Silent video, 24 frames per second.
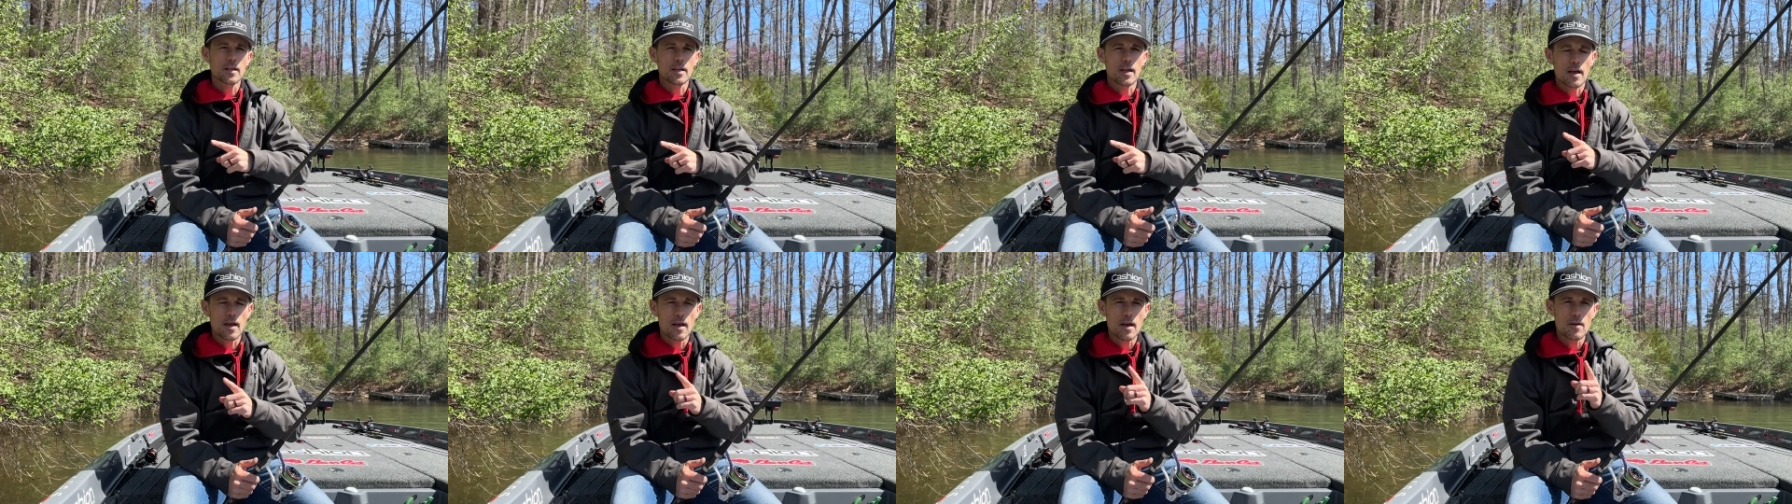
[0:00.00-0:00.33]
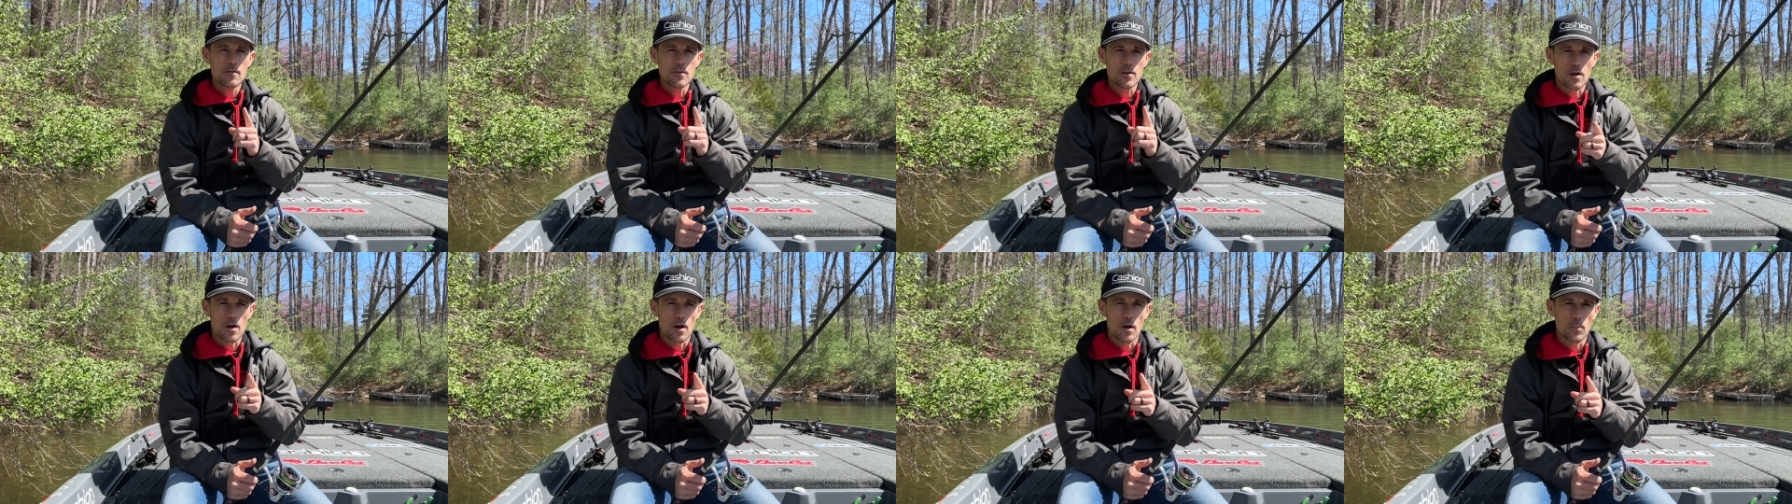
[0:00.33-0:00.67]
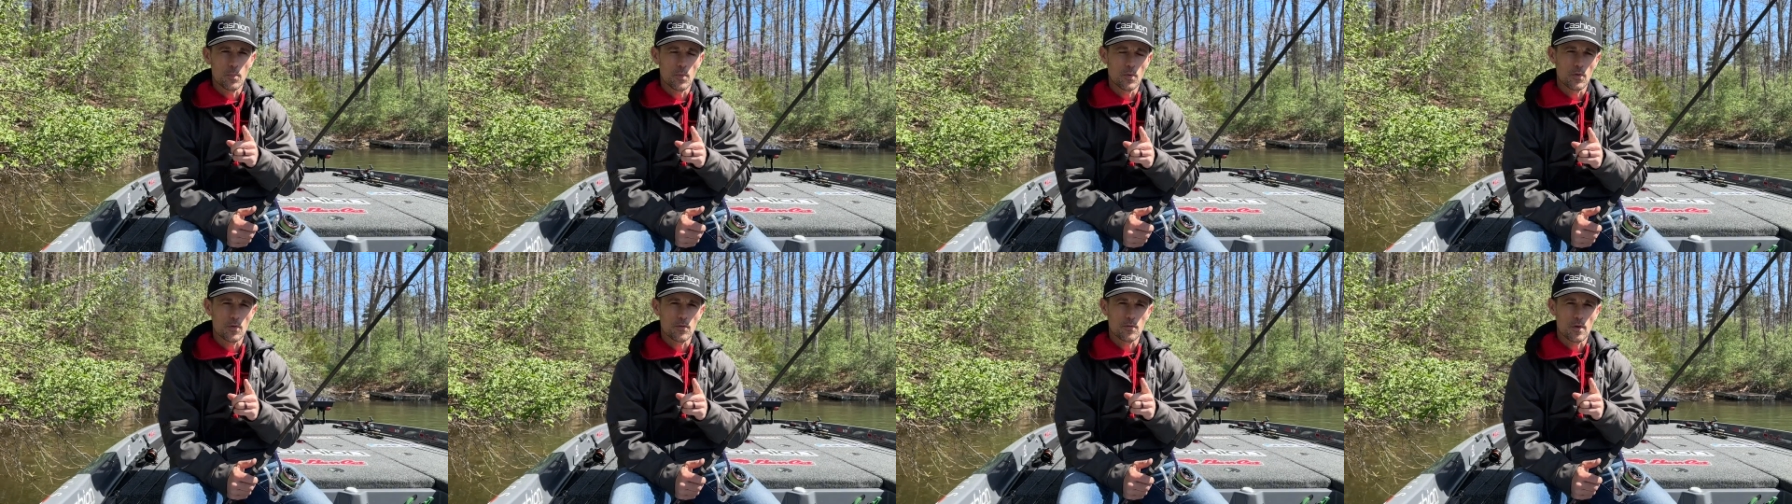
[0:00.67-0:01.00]
have a
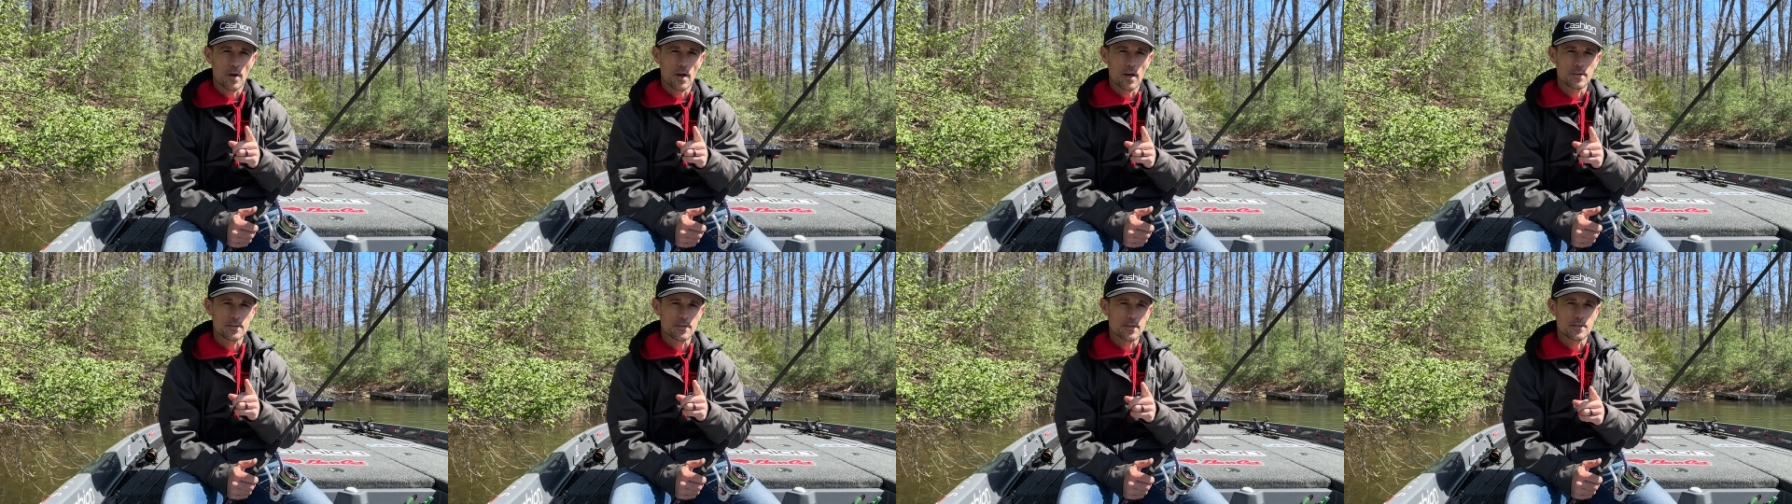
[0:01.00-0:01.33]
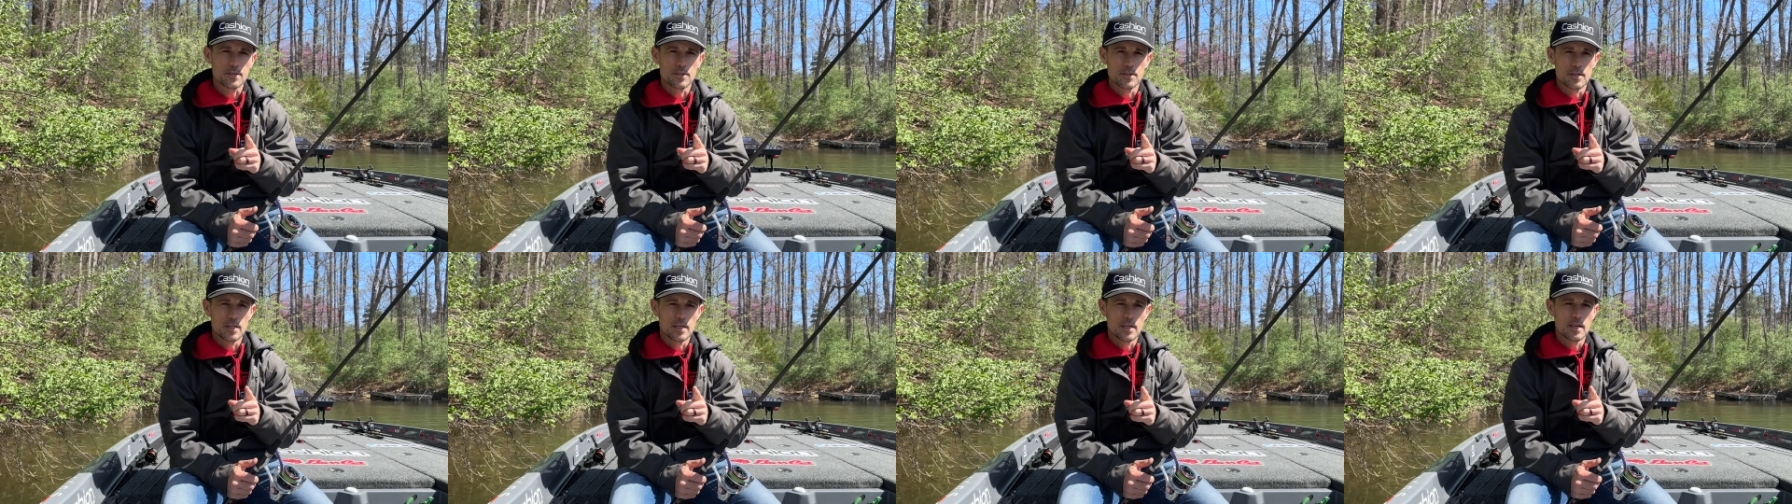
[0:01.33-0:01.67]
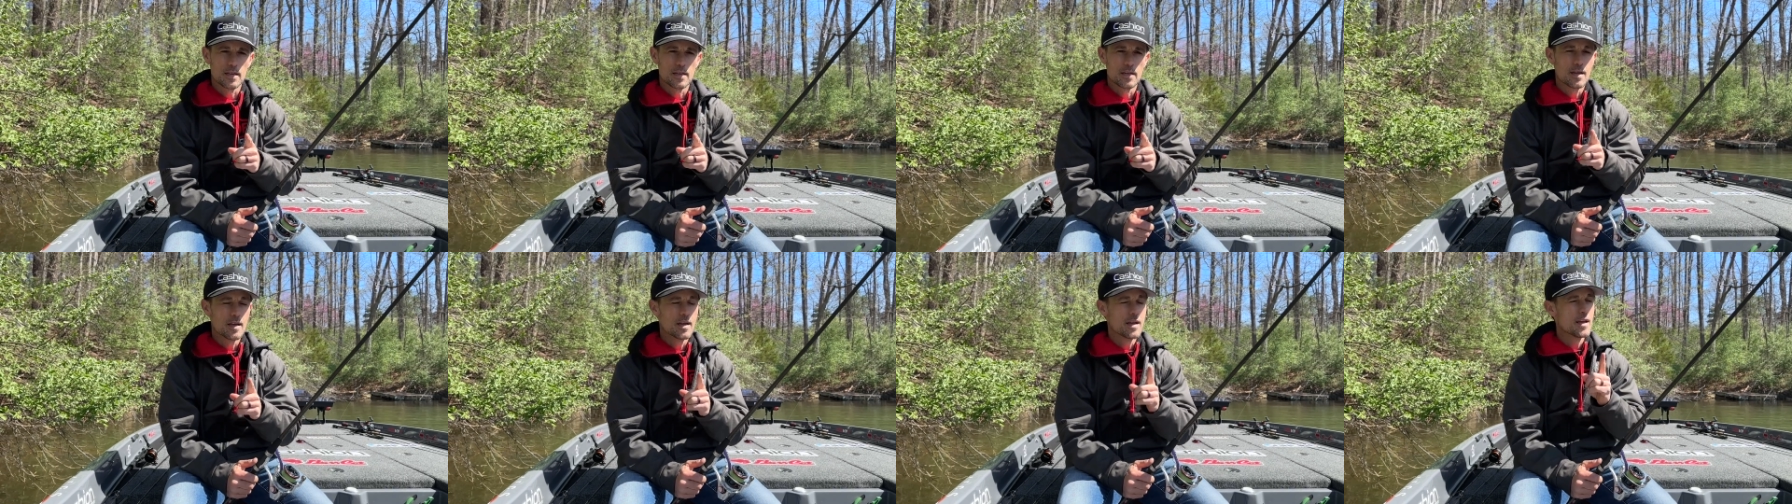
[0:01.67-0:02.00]
couple of the rods that you
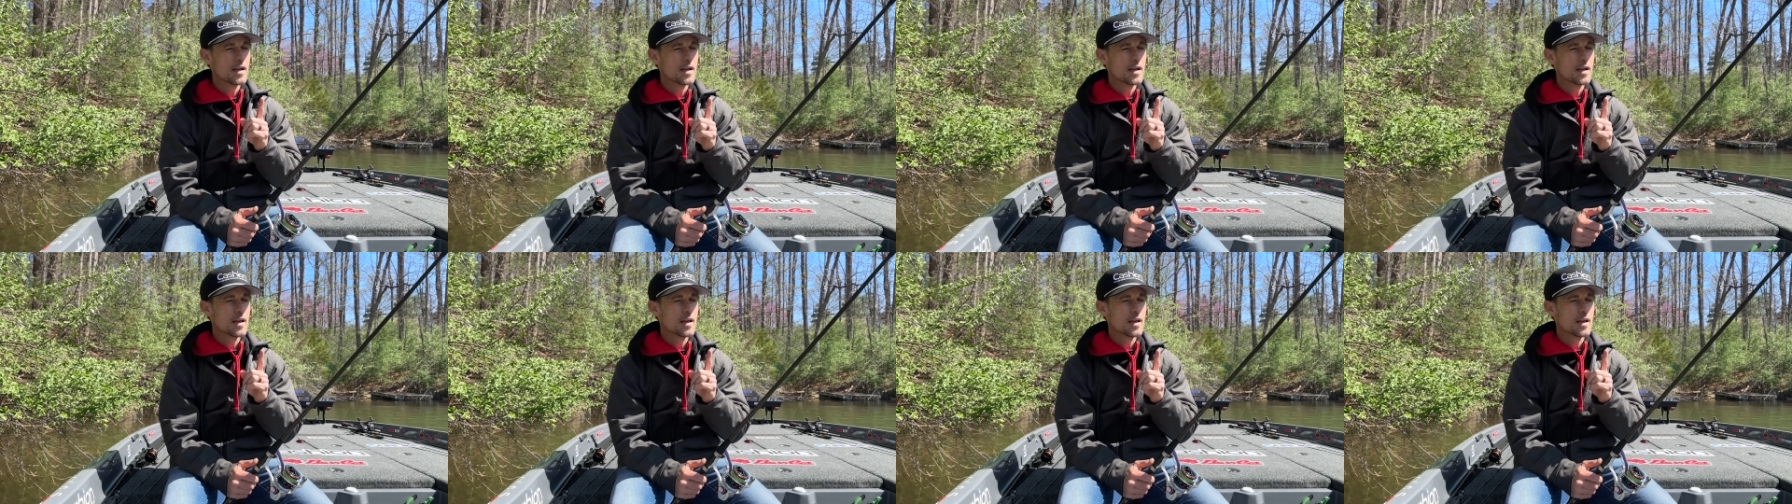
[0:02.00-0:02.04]
need,